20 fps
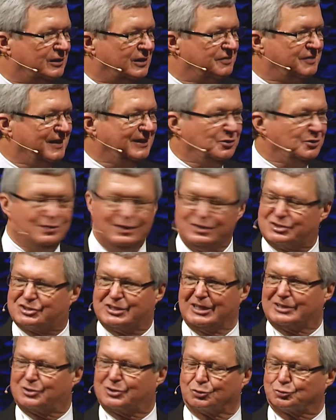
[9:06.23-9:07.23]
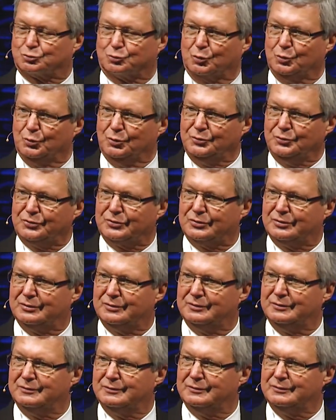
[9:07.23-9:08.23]
They don't get to set those rules.
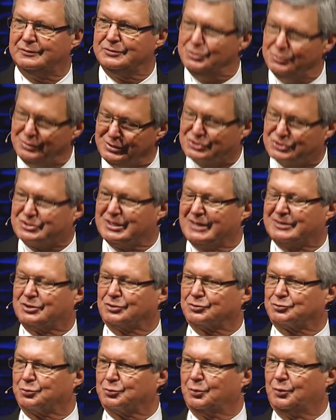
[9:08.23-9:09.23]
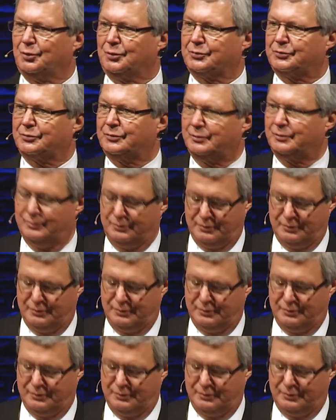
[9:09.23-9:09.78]
You get to set those rules.